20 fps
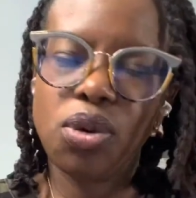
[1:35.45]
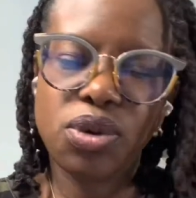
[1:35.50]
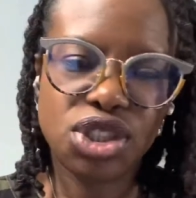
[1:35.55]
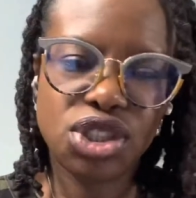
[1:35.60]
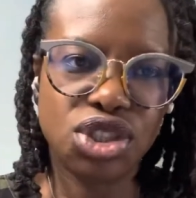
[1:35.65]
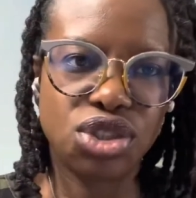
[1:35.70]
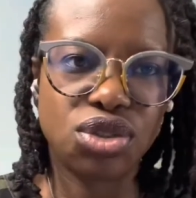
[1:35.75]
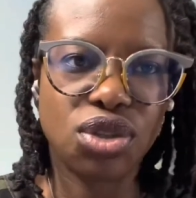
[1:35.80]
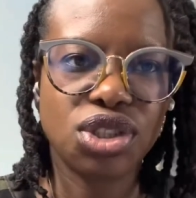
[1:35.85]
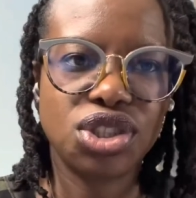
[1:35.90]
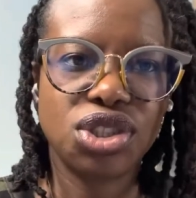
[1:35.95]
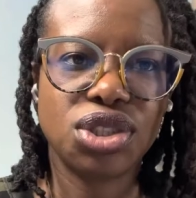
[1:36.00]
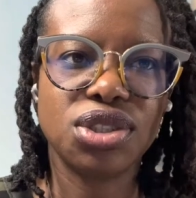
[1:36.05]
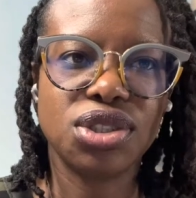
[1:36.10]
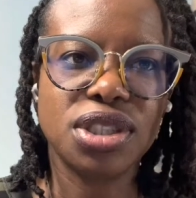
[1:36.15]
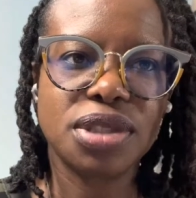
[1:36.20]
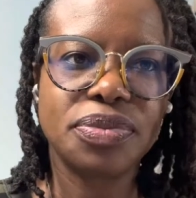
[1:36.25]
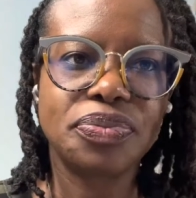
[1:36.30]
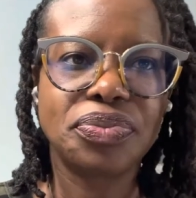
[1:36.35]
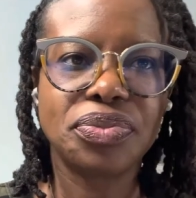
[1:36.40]

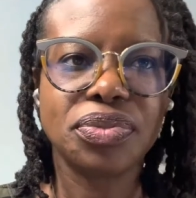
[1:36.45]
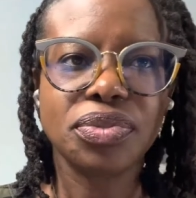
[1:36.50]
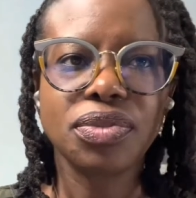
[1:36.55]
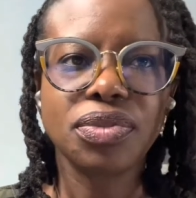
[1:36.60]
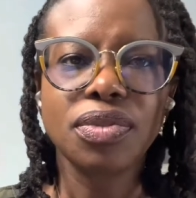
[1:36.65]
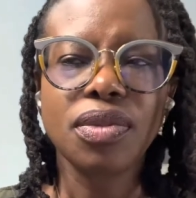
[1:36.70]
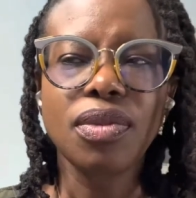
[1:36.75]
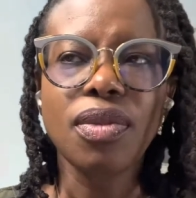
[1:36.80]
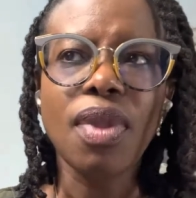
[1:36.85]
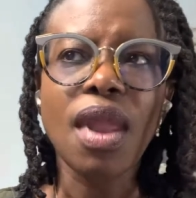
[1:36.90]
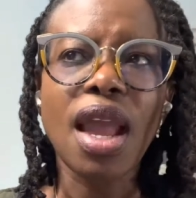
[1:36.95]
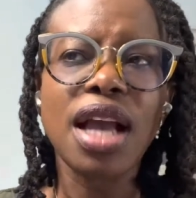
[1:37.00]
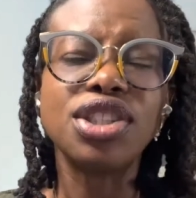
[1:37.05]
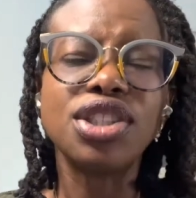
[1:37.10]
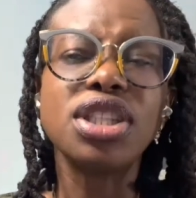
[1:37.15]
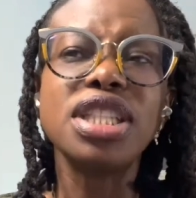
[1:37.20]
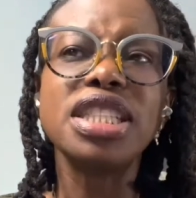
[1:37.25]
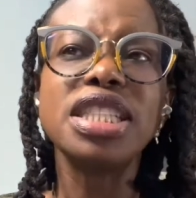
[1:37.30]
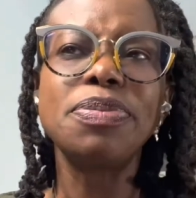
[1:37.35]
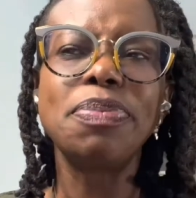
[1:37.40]
instructions. So
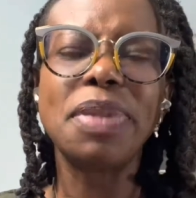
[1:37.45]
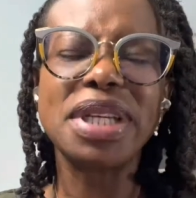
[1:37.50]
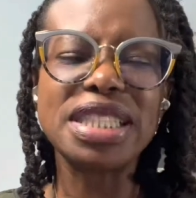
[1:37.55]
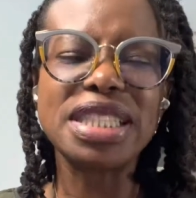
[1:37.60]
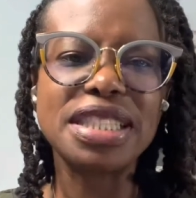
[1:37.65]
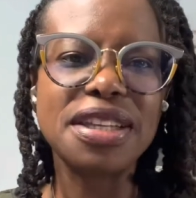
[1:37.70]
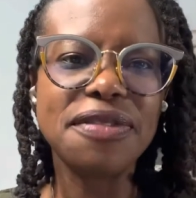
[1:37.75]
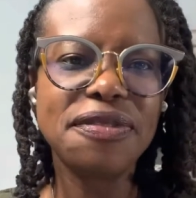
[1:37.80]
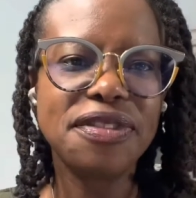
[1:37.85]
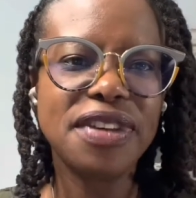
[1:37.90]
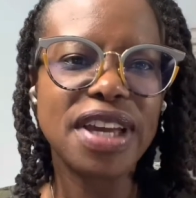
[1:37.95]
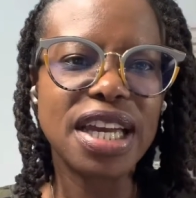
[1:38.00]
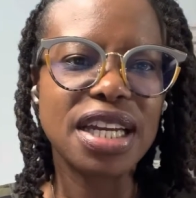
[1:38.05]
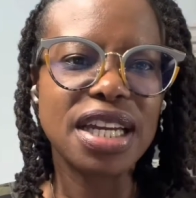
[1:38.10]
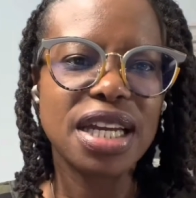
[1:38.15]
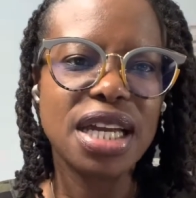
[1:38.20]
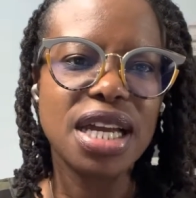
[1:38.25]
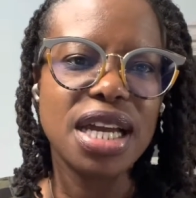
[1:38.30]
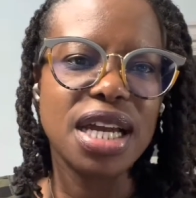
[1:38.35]
the specific